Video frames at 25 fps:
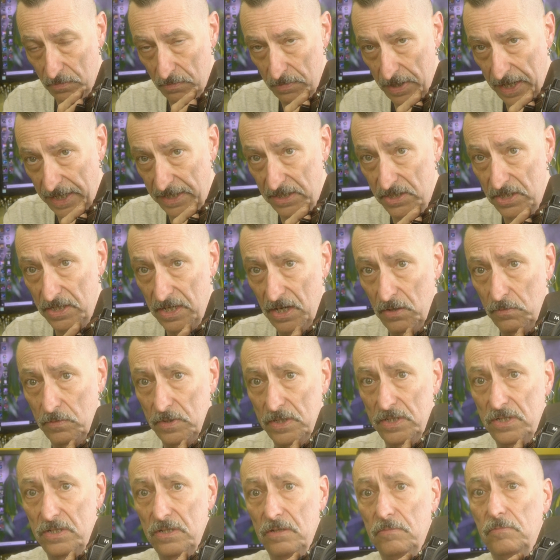internet
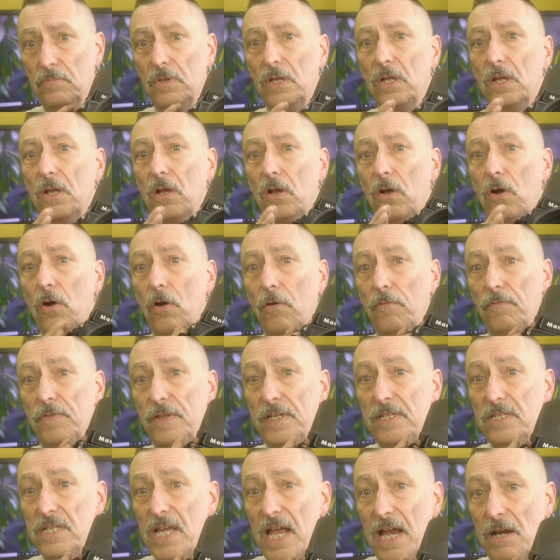wisdom of
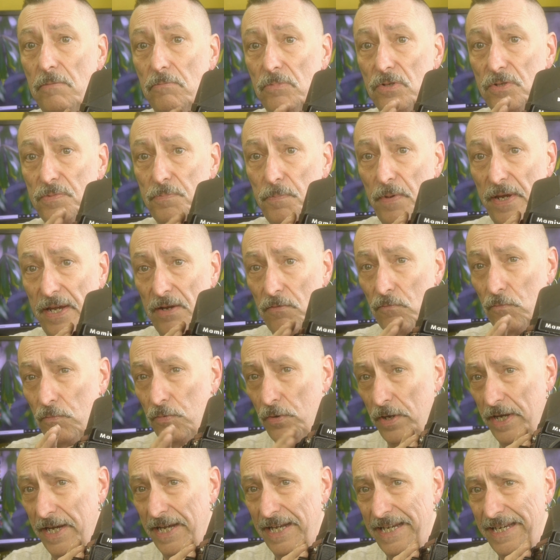these cameras being
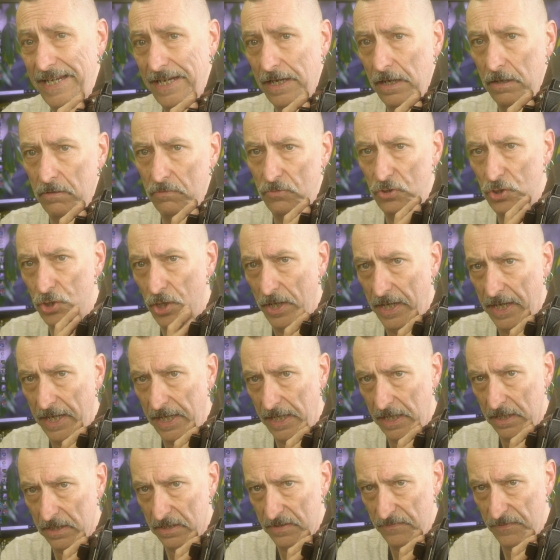really
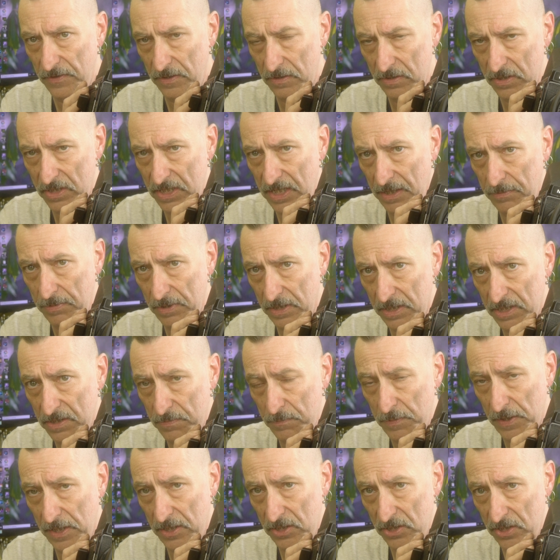tricky as far as double
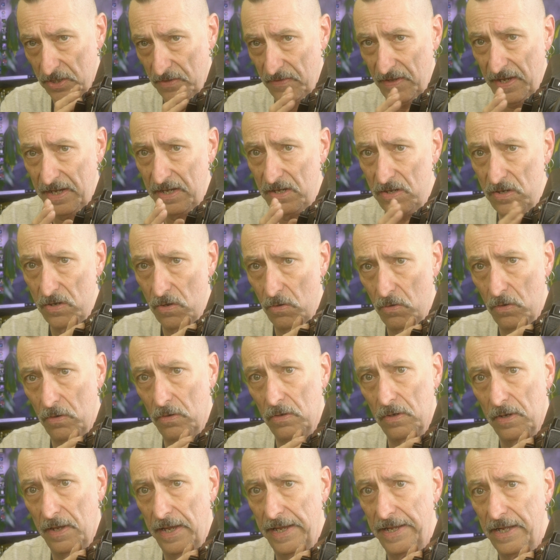exposure. They're
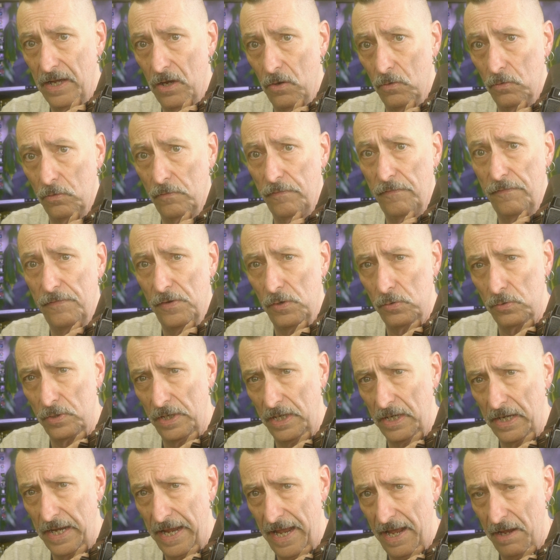not like old
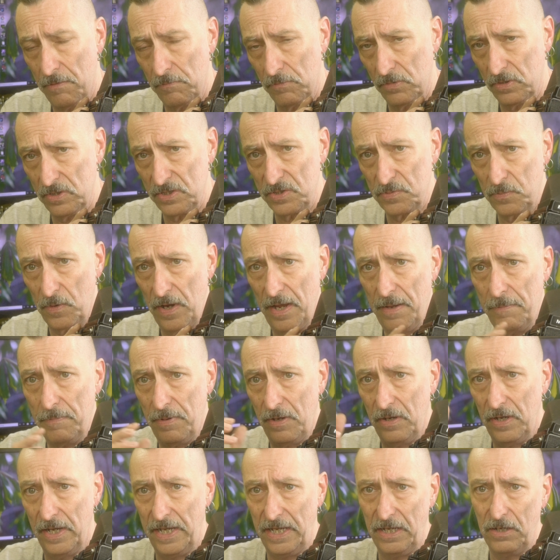folding cameras
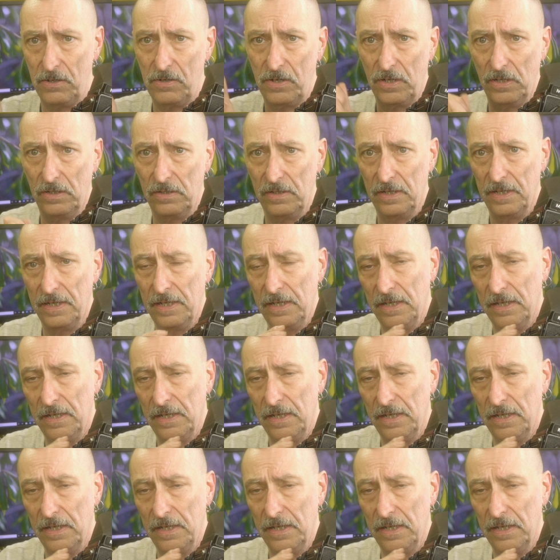whereby you can,